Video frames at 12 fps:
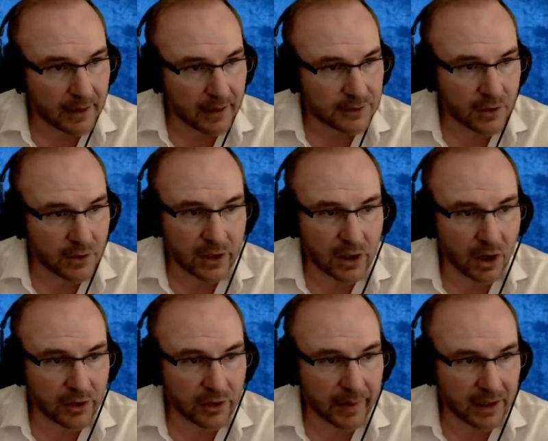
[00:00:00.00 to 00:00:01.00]
showing
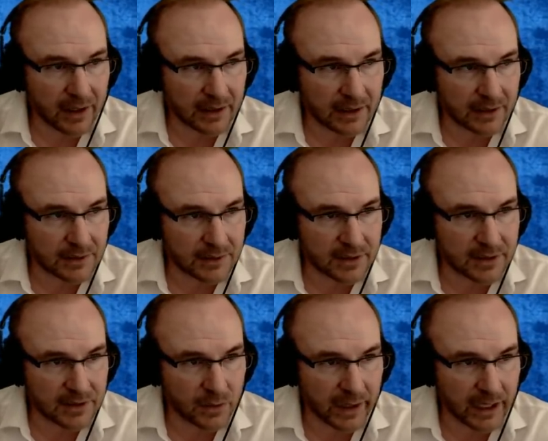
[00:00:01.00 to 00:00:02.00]
all the parallels
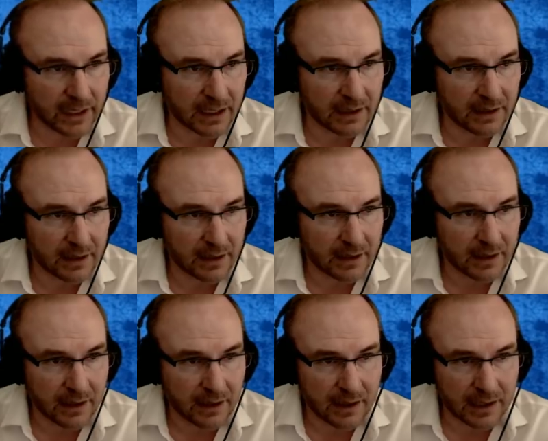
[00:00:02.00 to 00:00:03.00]
between
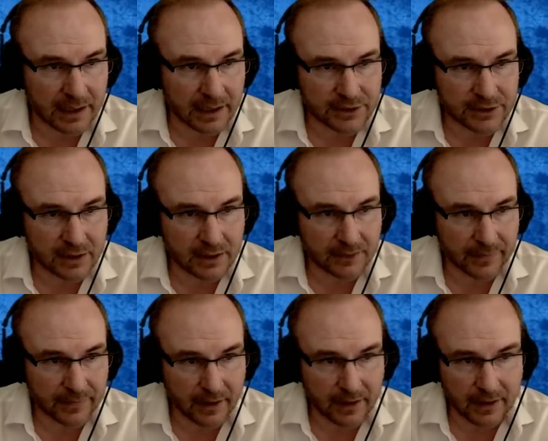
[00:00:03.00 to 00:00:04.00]
Elisha
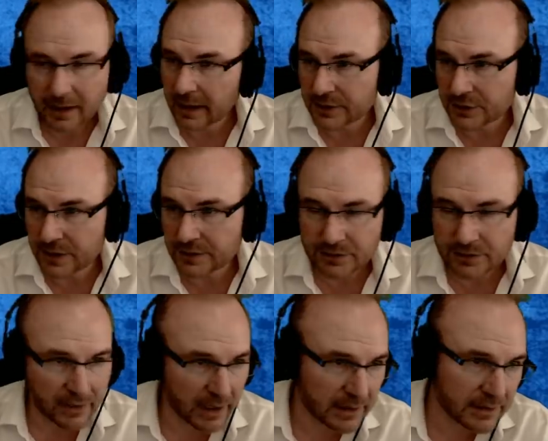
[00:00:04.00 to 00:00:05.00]
and Jesus
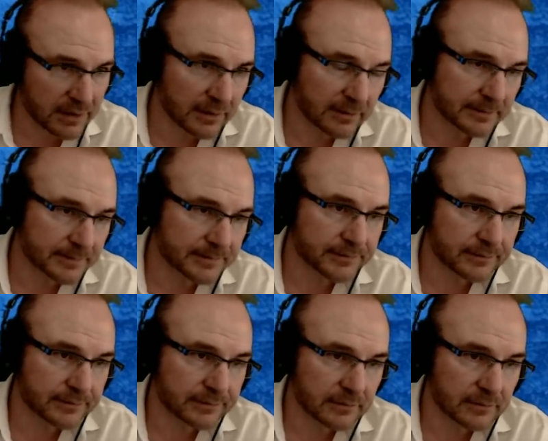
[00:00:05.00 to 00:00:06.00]
Christ.
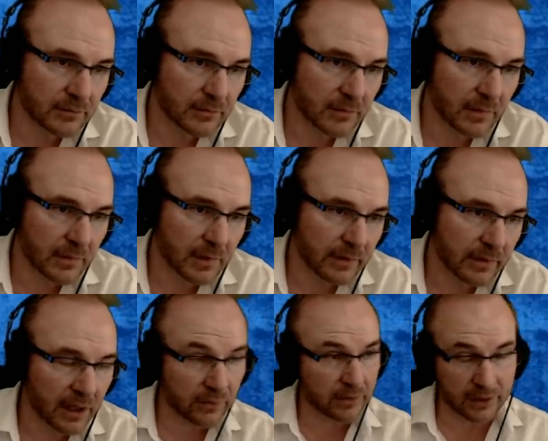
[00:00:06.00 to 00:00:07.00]

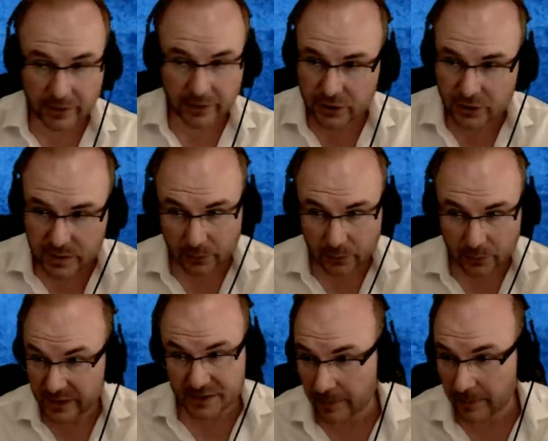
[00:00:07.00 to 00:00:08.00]
Now, the Christian would say,
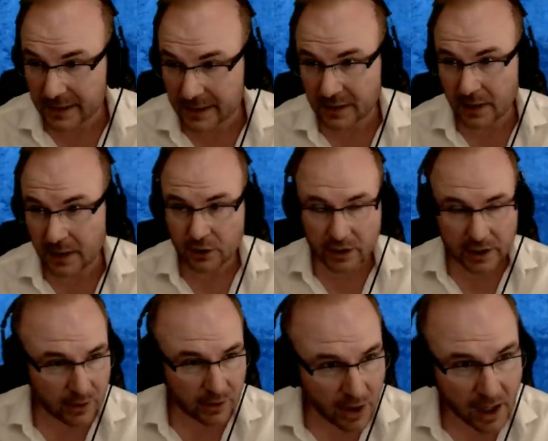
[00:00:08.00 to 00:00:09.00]
this is amazing. Look
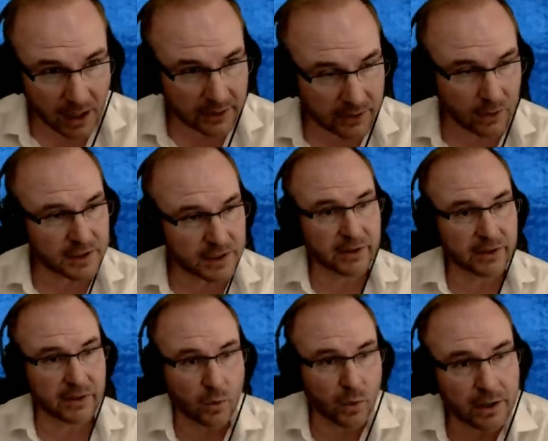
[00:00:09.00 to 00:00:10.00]
how God and the Holy
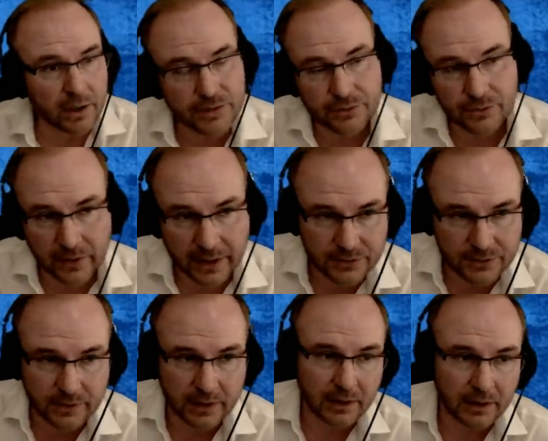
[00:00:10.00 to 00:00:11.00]
Spirit works throughout
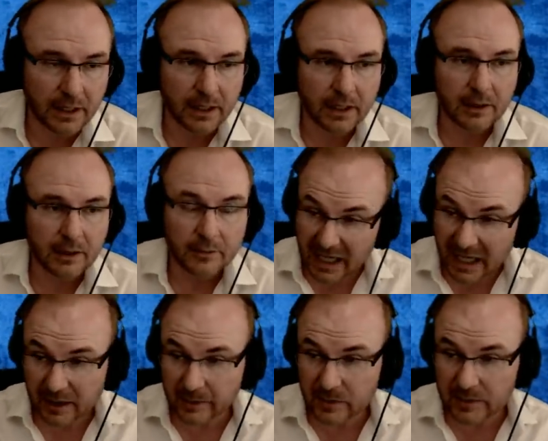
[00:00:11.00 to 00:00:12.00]
history. But a
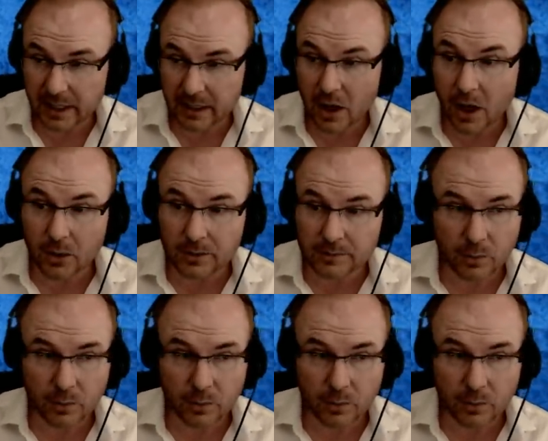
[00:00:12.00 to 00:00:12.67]
guy like me would say, oh,